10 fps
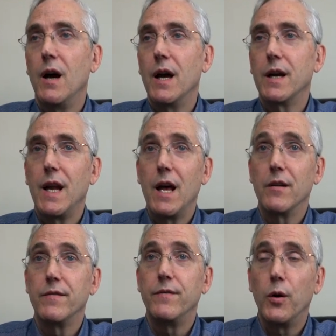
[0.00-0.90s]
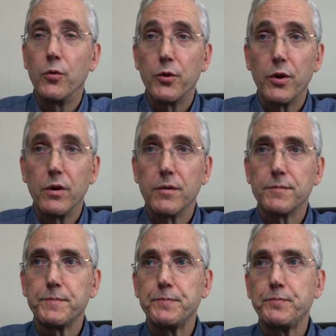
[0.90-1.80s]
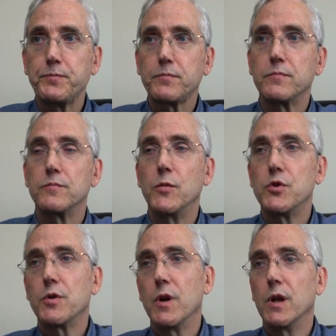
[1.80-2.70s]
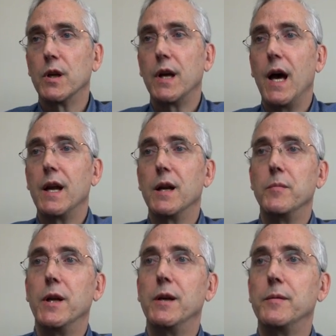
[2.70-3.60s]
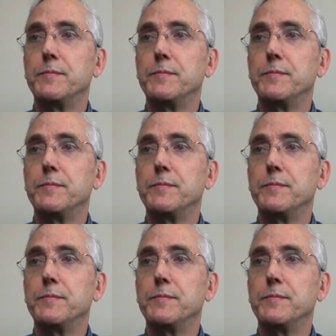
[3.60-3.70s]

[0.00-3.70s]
I could add a folder, which we're going to look at in a minute.